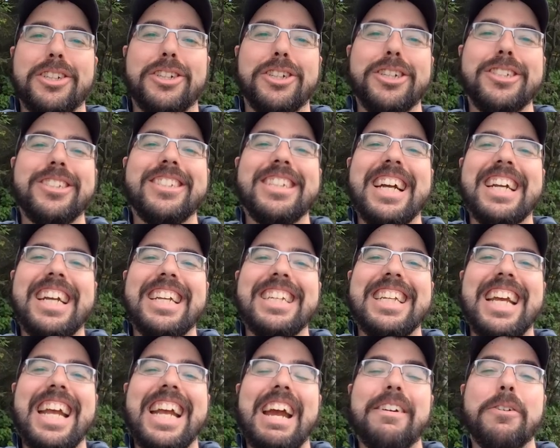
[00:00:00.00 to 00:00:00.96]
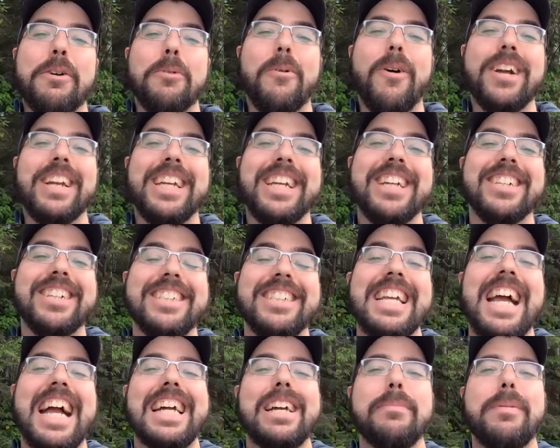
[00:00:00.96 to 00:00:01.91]
Good second day, everyone, here in
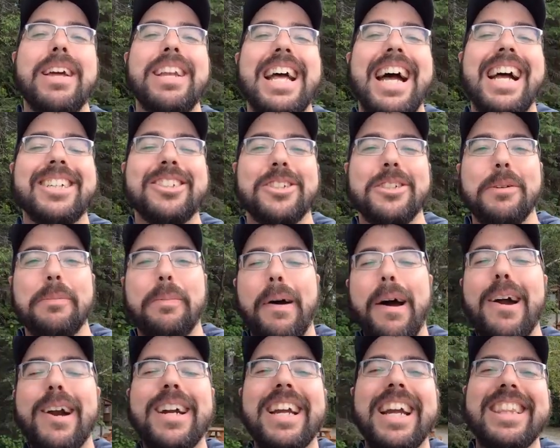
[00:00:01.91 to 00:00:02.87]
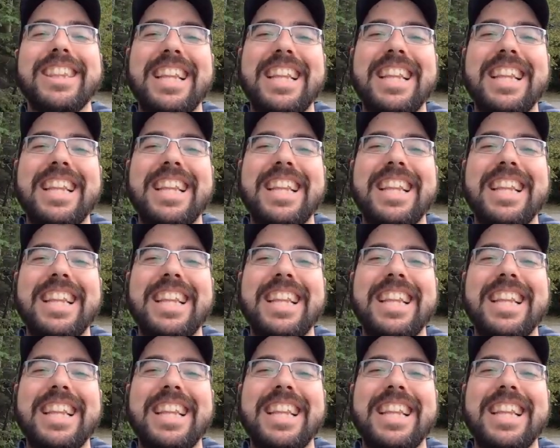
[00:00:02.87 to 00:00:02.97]
the Aiguebelle National Park,